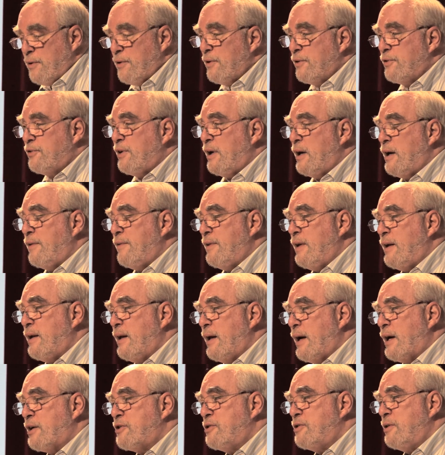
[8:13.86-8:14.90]
saying
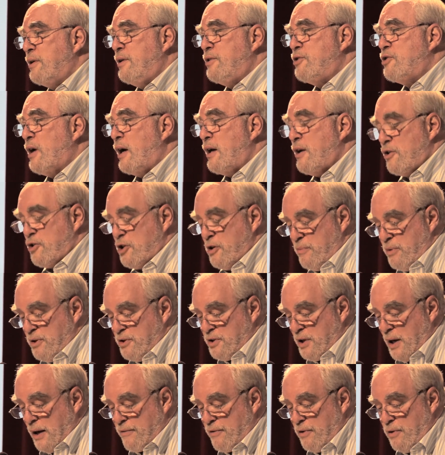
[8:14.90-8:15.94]
that actually China should be
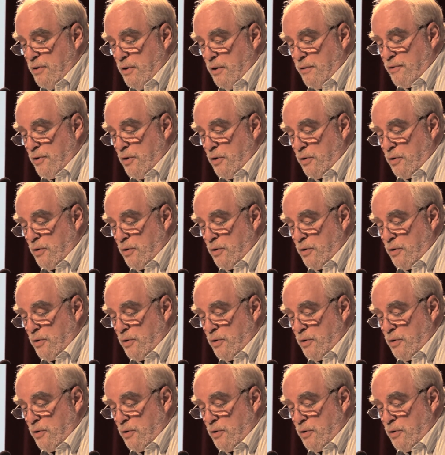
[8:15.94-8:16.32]
sovereign over